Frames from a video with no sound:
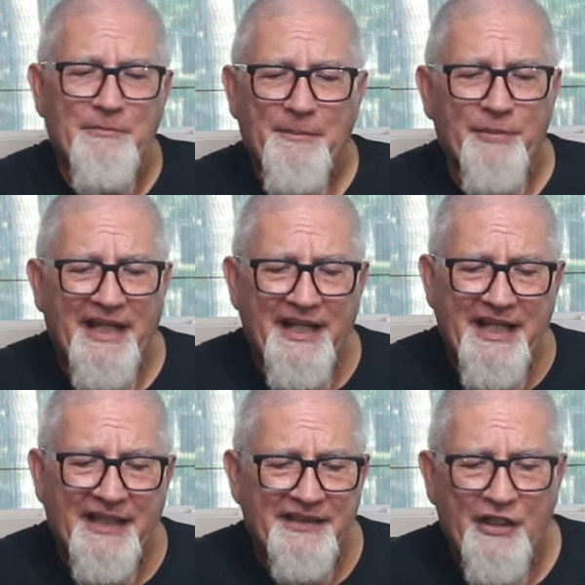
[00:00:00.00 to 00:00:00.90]
by Plaid
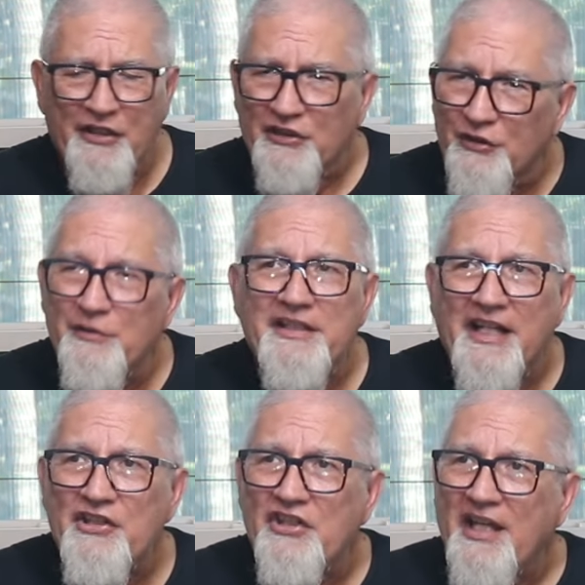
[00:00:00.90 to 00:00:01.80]
Hat, they do a
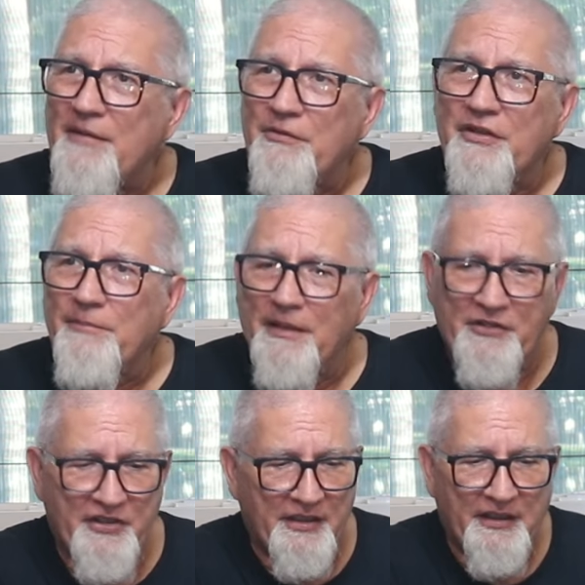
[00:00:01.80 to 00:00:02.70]
nice job with their
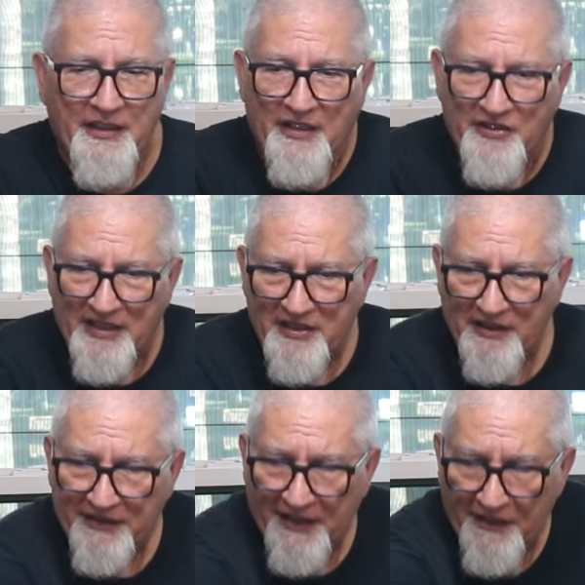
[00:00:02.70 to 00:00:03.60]
publishing. Mm -hmm. That's
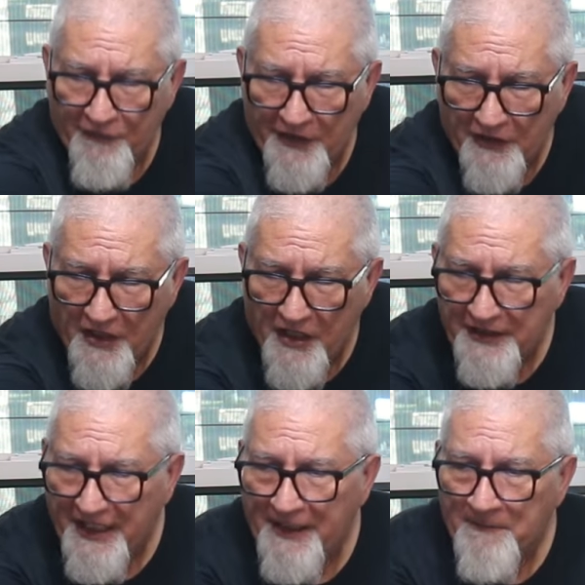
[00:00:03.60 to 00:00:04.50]
Dead of Winter
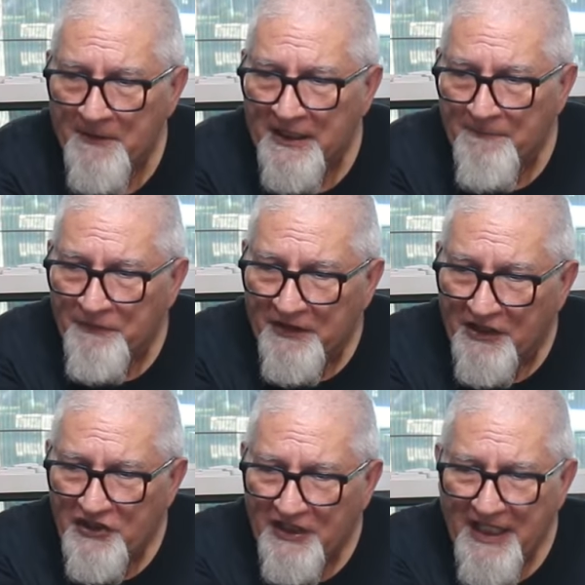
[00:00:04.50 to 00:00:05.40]
Long Night.
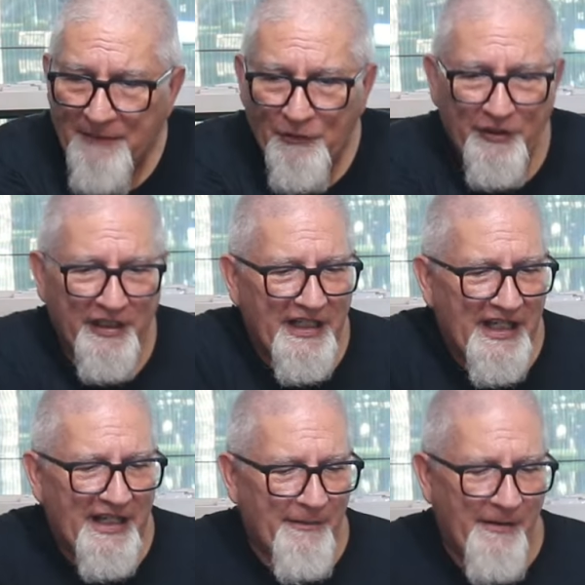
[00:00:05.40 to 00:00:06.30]
This game, Lori and
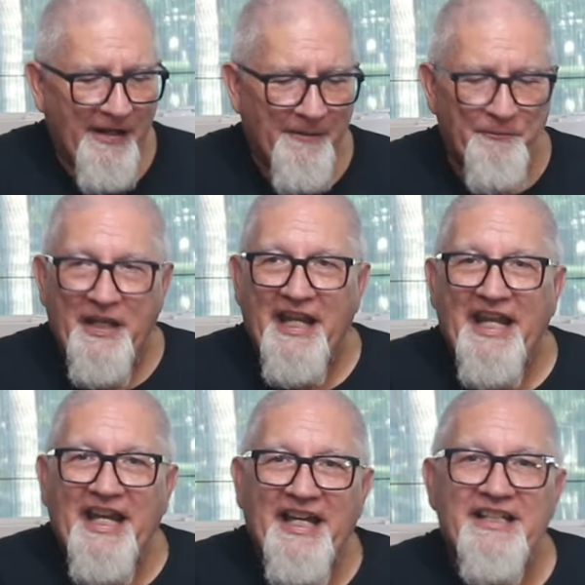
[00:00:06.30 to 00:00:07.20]
I
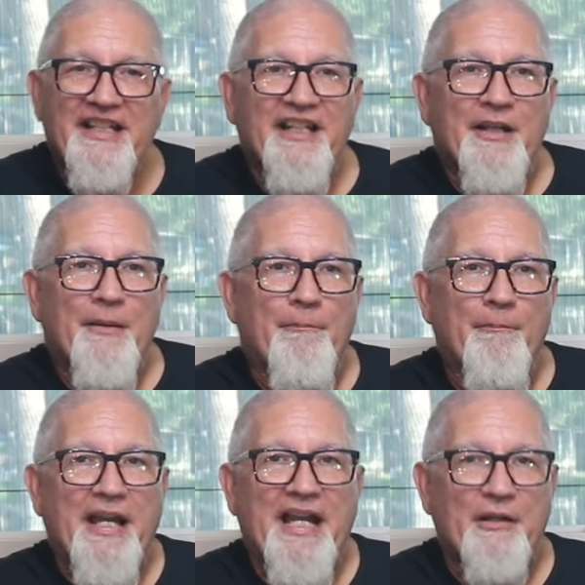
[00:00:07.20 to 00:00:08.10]
had
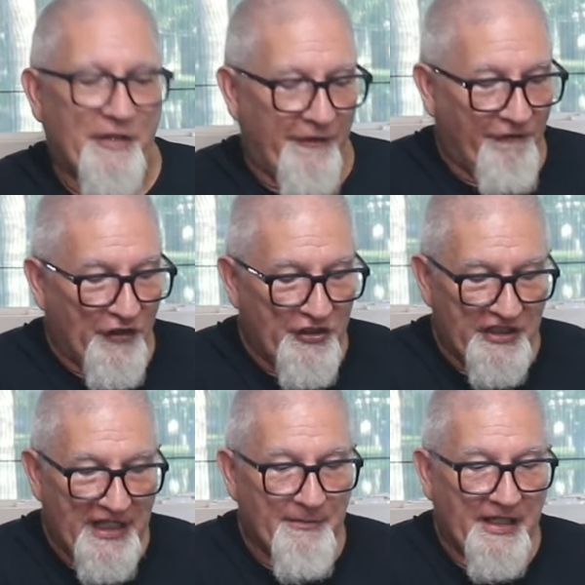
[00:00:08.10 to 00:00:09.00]
back when it
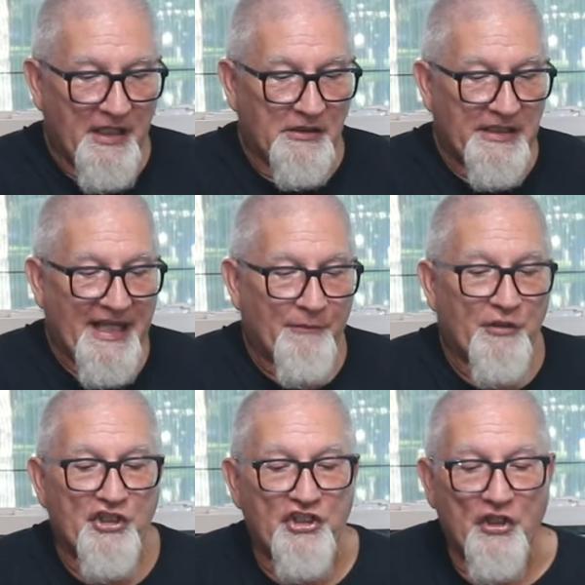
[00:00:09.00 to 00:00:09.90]
first came out, and
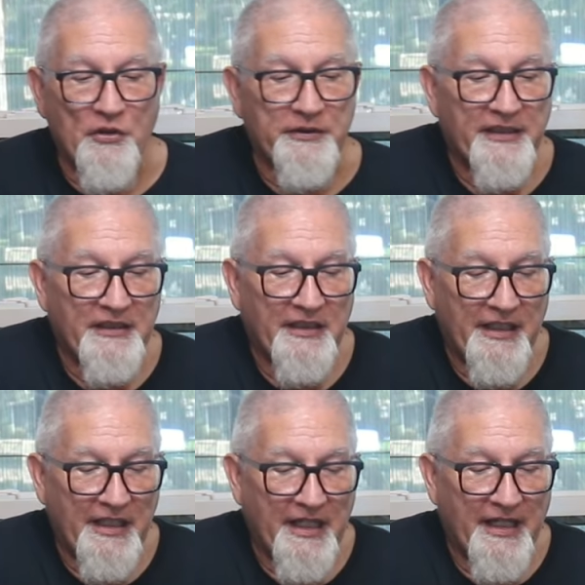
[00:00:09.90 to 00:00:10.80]
we sold it,
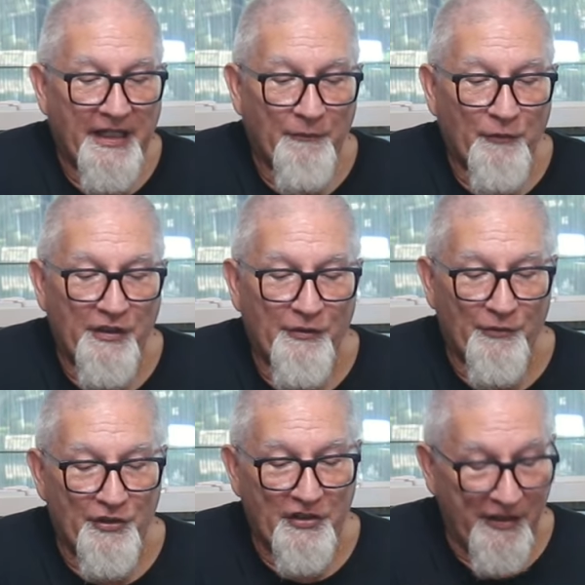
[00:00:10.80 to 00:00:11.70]
and we
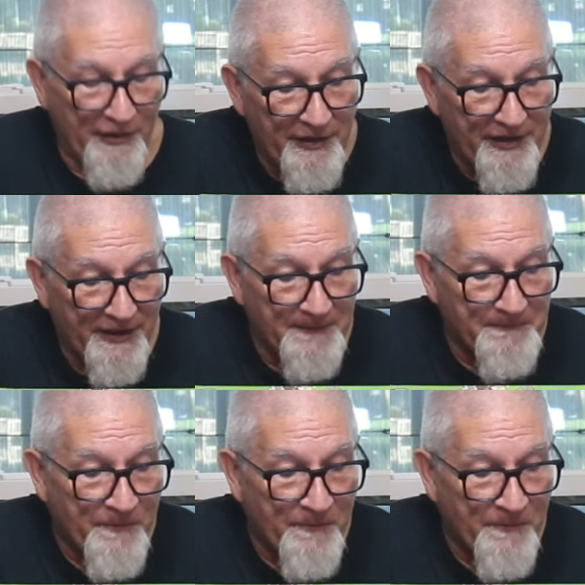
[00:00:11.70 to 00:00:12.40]
were sorry we did.